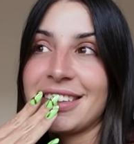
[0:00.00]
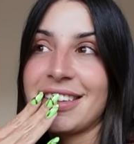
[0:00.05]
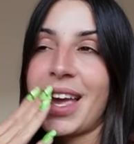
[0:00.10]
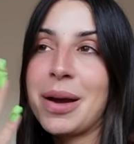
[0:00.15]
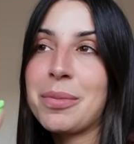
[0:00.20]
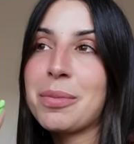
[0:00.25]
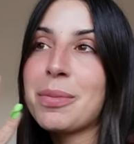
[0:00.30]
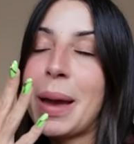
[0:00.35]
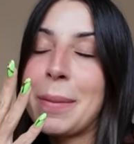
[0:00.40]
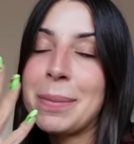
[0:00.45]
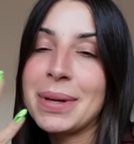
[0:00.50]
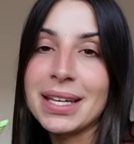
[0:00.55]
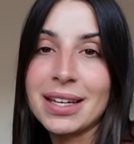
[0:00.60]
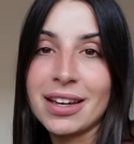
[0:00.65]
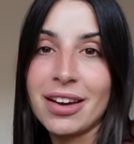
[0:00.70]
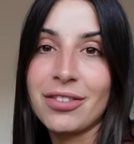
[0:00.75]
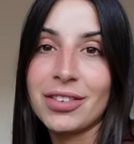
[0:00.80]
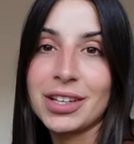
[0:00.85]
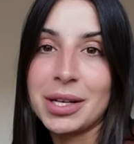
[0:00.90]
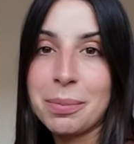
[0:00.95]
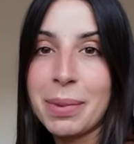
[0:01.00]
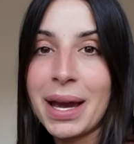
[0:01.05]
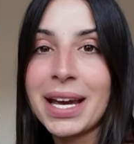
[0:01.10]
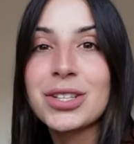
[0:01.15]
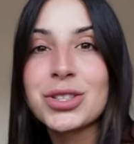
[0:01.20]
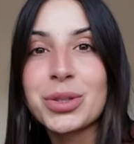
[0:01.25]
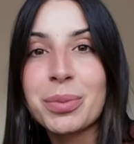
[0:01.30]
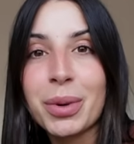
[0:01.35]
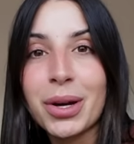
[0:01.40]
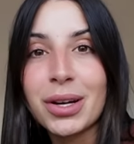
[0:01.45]
I'm a bit of an
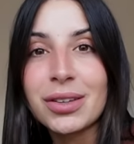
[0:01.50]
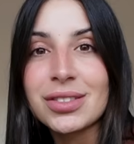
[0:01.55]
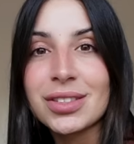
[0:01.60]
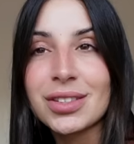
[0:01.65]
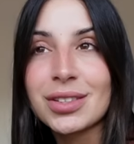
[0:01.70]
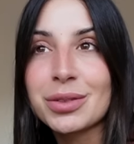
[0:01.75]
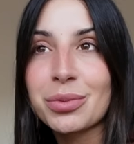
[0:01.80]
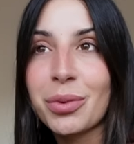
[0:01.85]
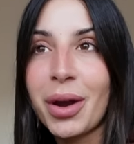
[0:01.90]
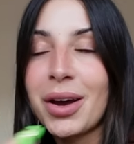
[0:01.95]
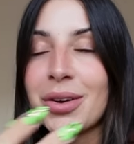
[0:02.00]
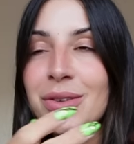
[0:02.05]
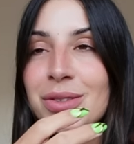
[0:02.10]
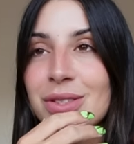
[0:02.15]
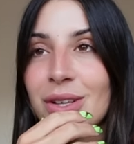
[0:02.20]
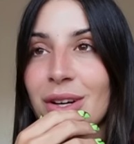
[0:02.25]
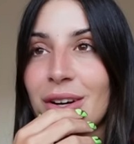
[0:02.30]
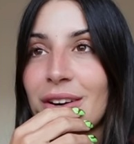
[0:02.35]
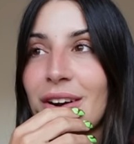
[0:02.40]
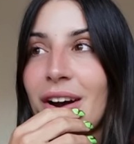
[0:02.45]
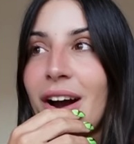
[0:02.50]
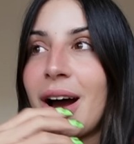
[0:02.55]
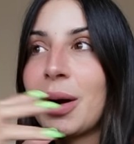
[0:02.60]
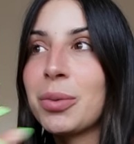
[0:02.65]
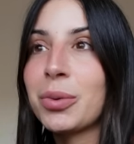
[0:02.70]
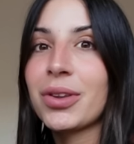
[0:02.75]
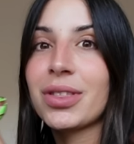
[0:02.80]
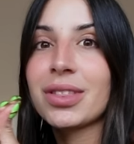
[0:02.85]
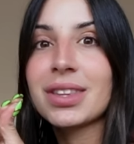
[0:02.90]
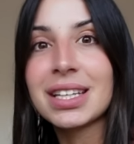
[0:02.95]
impatient person as well, so
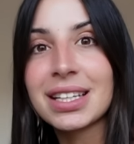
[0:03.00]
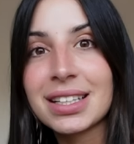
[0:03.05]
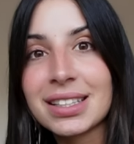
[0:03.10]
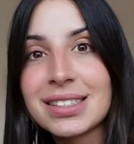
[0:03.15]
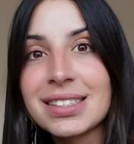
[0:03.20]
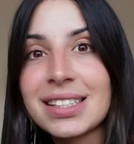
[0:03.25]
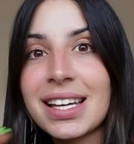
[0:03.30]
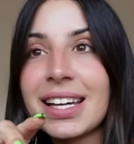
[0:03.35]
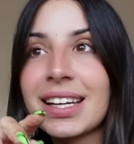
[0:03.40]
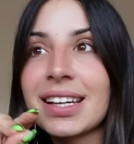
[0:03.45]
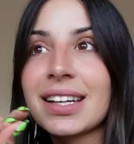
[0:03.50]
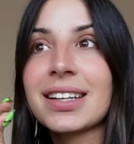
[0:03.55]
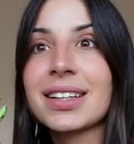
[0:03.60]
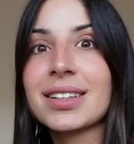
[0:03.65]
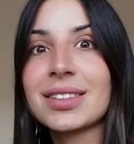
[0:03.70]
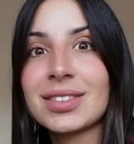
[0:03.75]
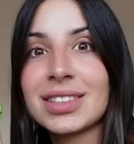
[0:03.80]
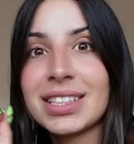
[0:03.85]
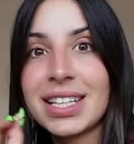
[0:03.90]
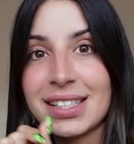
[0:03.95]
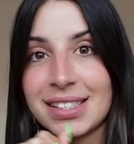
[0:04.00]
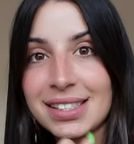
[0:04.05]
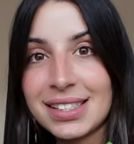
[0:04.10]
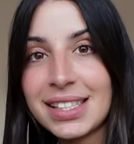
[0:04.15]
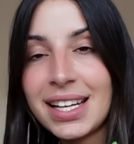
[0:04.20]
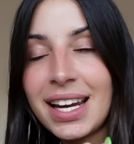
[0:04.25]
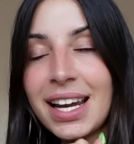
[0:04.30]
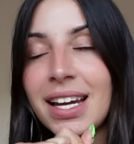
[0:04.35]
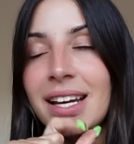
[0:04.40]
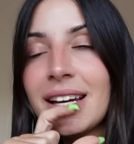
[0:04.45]
I want things like
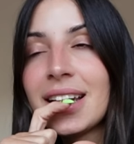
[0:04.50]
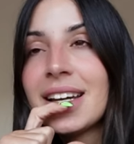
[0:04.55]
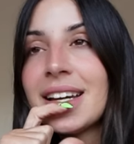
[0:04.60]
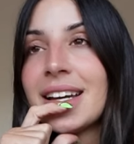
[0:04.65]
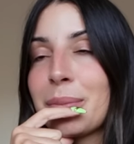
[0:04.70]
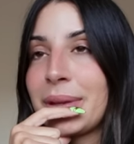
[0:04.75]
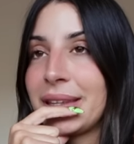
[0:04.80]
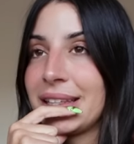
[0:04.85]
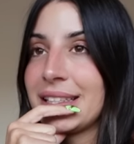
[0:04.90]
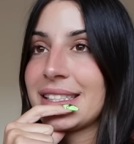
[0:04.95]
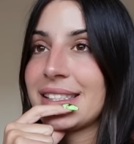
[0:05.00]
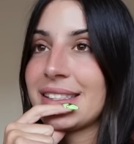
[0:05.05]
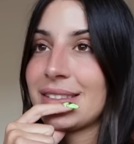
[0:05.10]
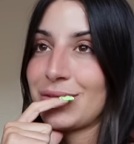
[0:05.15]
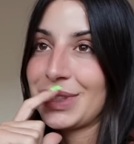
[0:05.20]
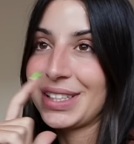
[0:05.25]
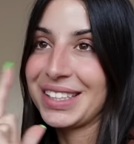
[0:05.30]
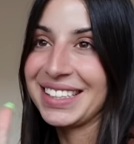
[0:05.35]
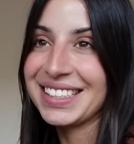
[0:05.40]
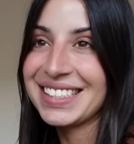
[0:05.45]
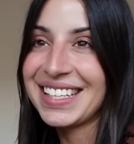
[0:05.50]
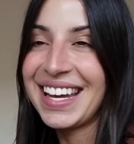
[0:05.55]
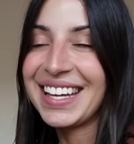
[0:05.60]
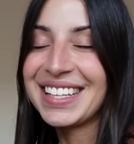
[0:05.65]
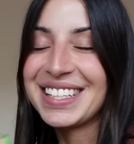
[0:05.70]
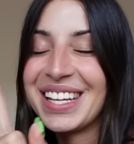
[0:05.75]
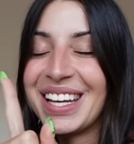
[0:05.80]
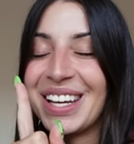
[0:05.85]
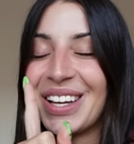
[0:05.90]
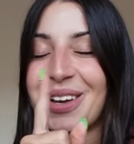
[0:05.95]
yesterday, but this is really
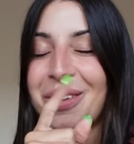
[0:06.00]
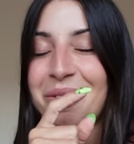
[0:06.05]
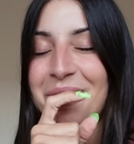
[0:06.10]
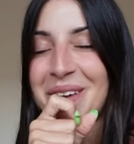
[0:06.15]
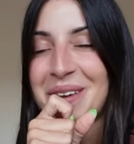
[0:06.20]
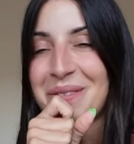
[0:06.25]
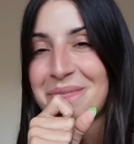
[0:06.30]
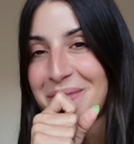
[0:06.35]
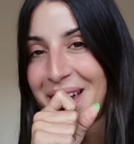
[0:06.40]
teaching me